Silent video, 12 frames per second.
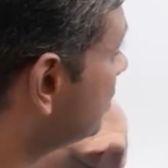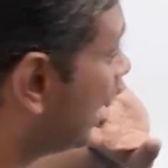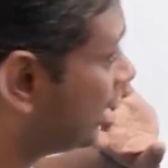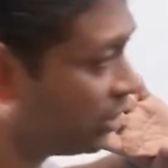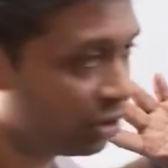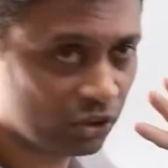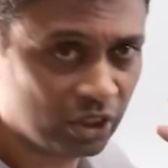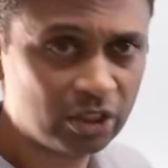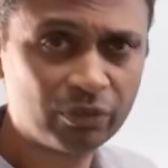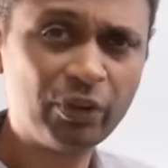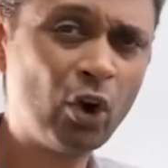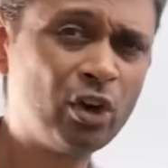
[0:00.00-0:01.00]
dancers or
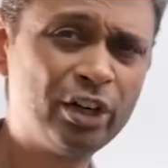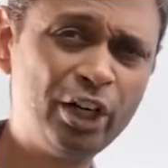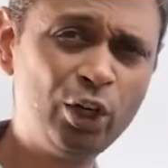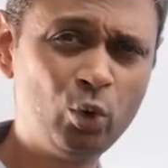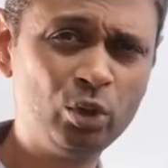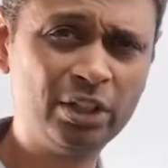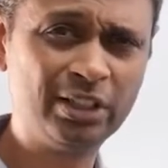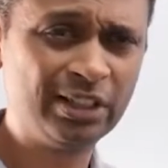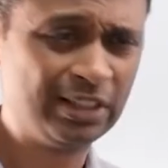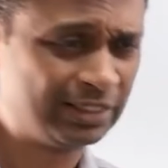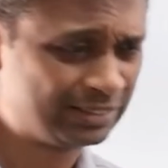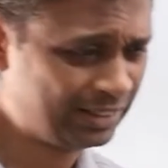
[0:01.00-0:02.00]
singers. We already know
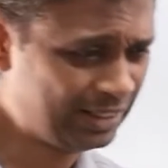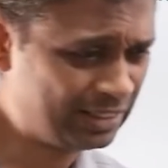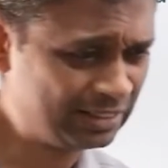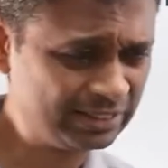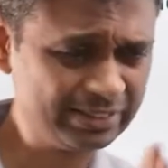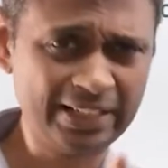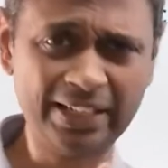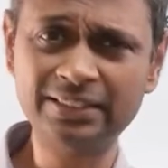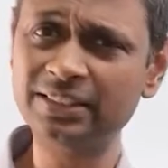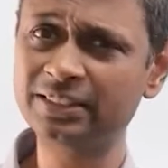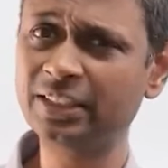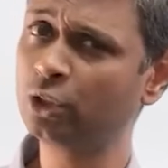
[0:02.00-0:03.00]
that singers and dancers,